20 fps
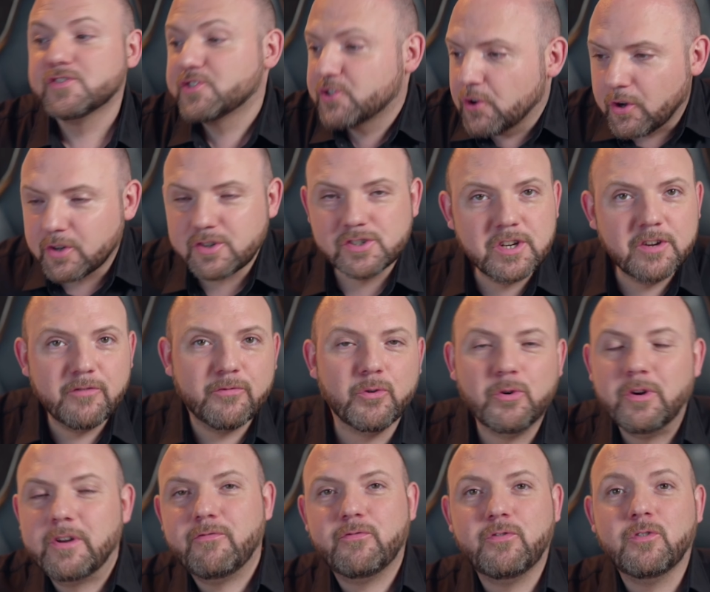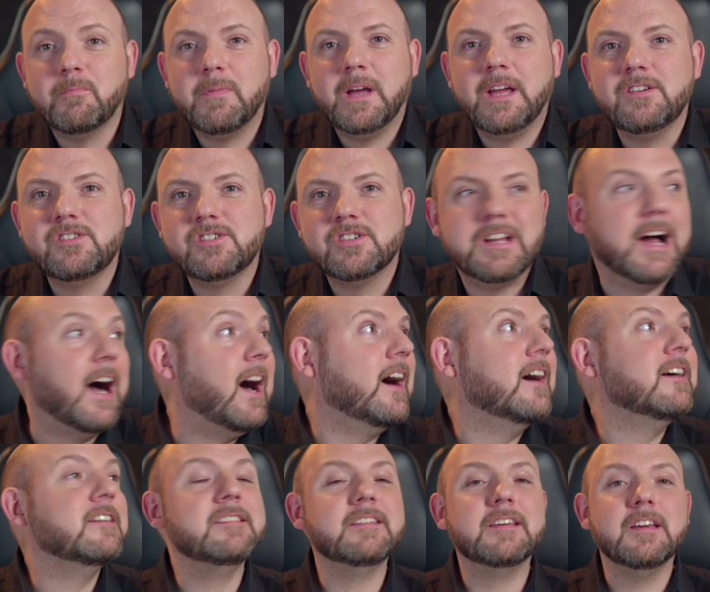searching for information,
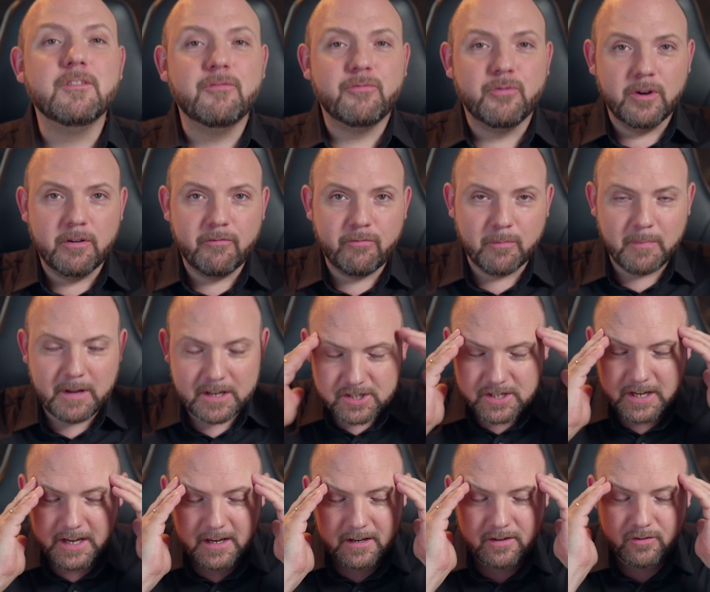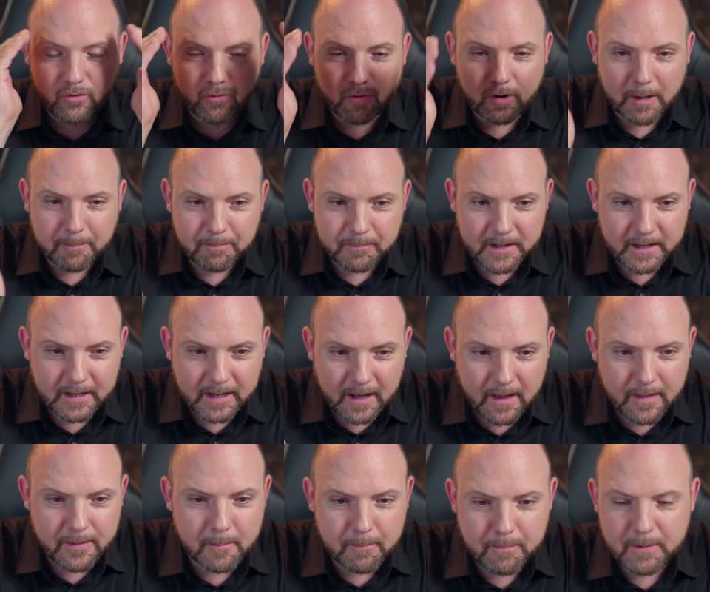asking for information, interrupting
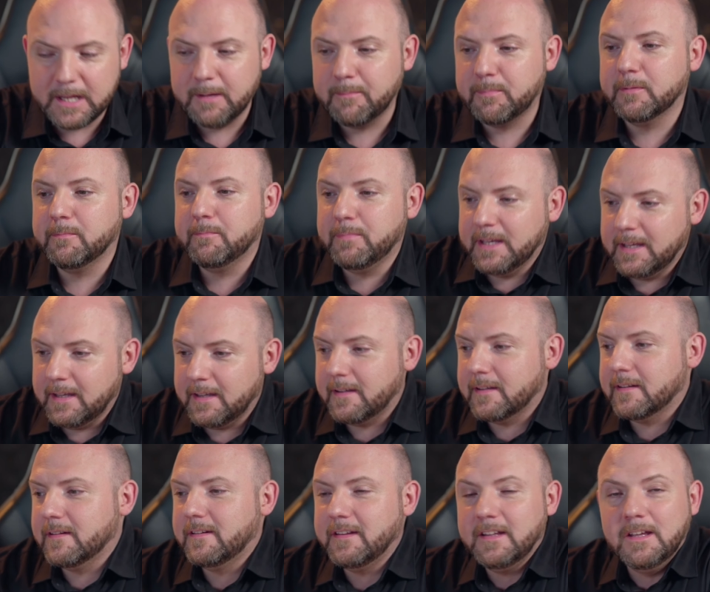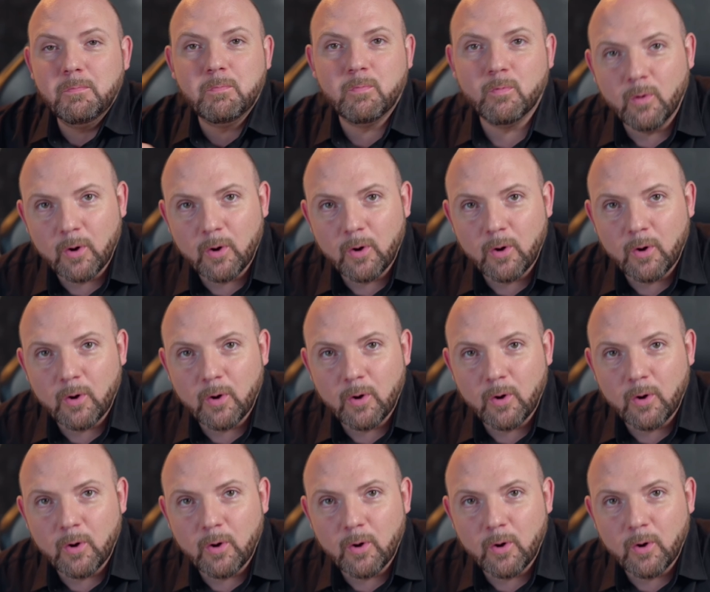other people being in deep